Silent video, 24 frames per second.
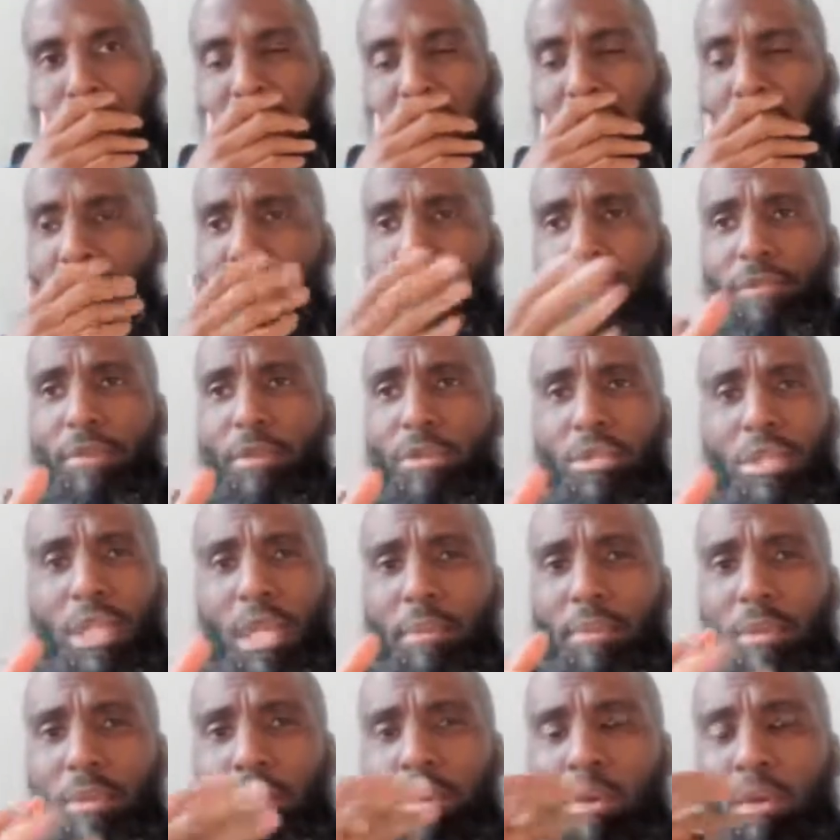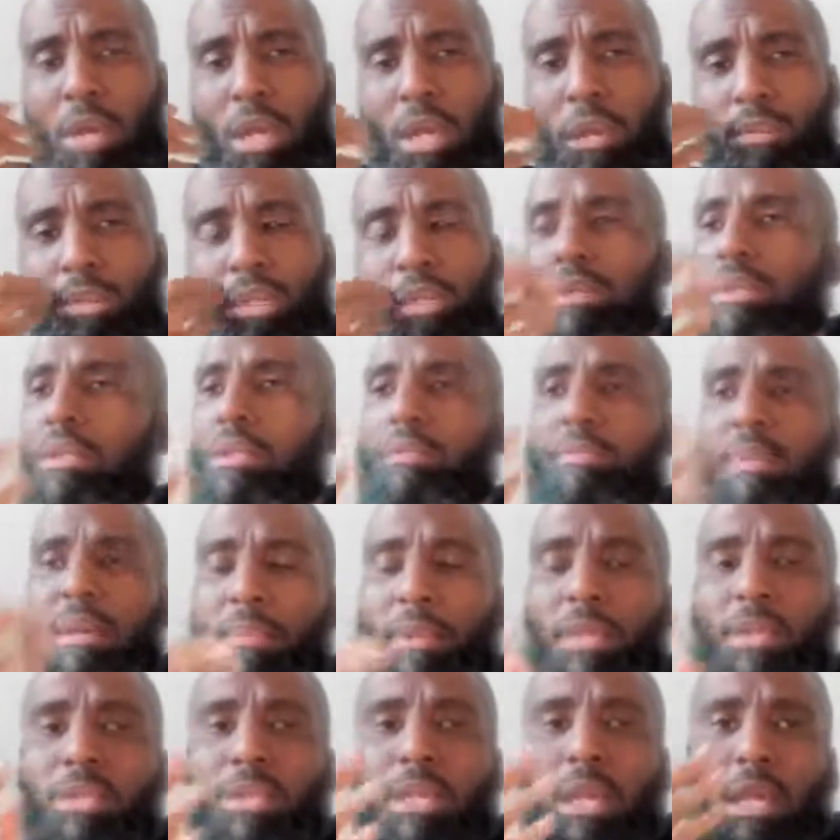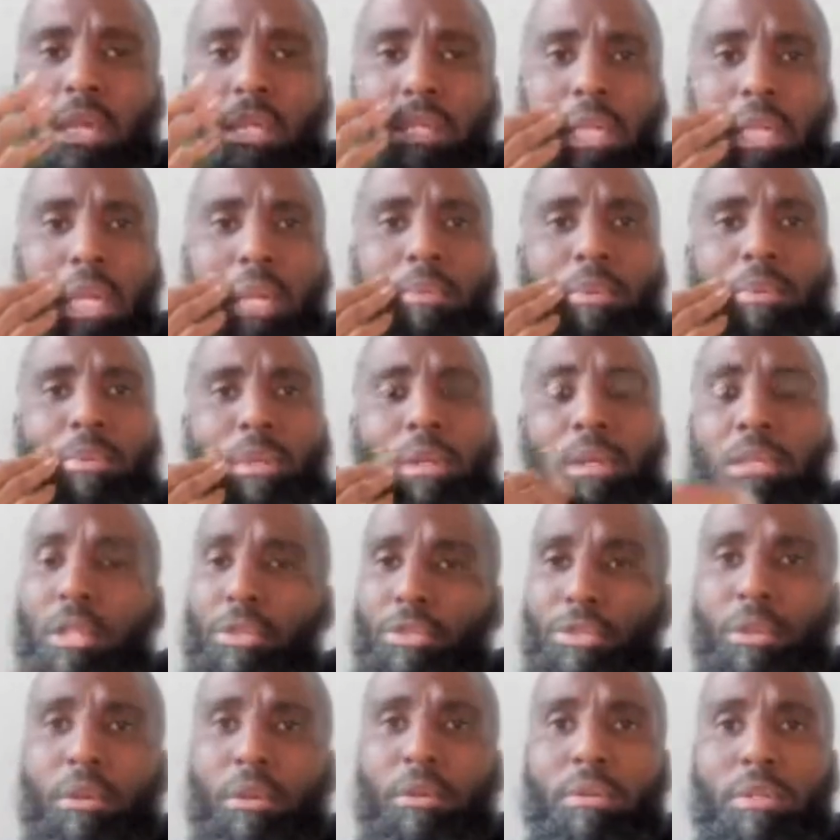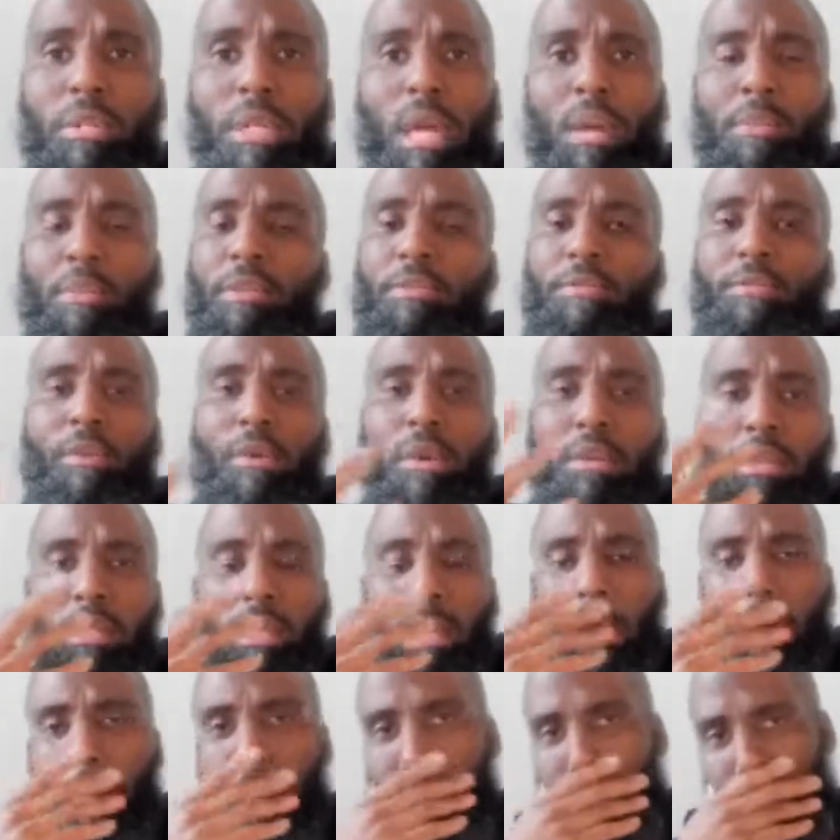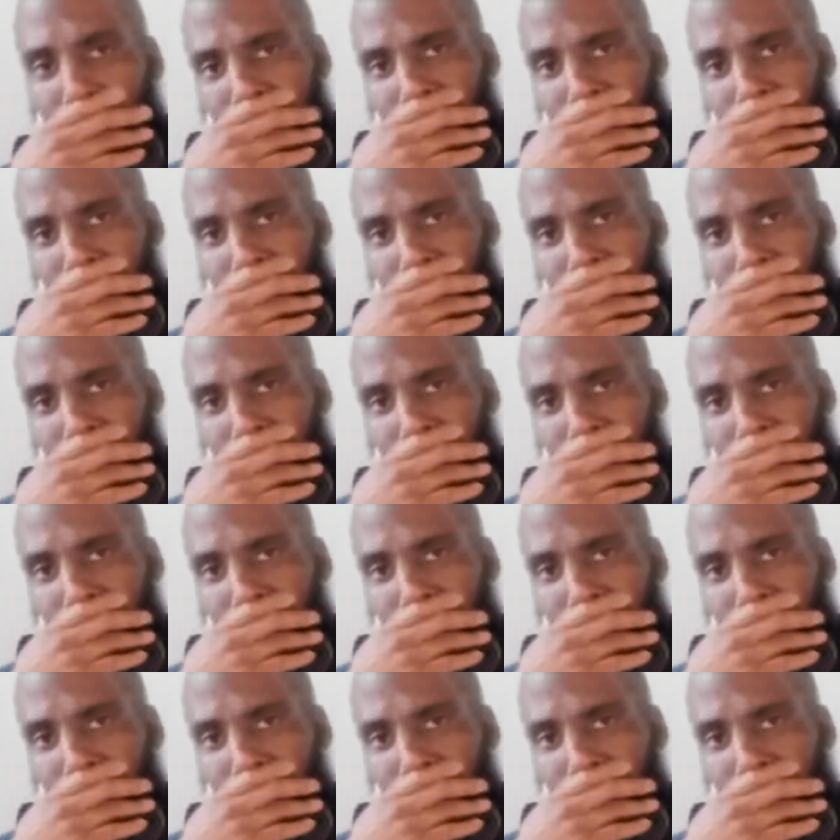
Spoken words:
Maybe the first time it won't come to you. Then maybe the second time it will. The third time and the fourth time.